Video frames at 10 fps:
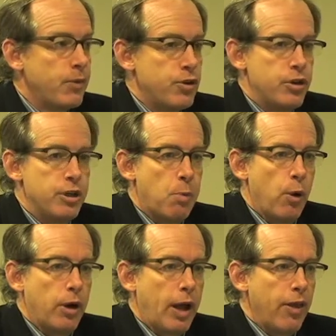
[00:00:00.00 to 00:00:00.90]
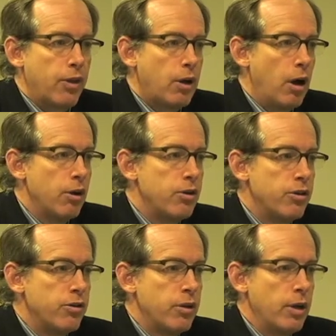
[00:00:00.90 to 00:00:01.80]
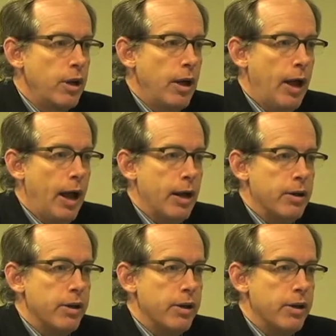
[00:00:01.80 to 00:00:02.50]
She spoke at Catholic colleges and